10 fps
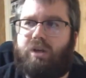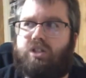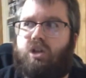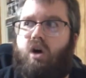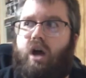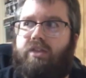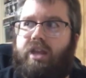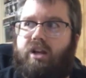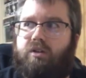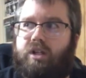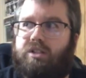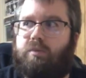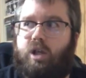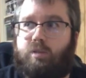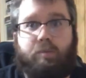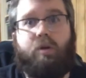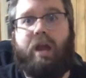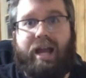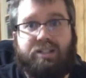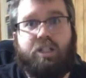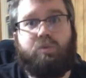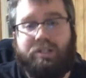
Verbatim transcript: we saw, I think, on Disney Plus Premiere Access.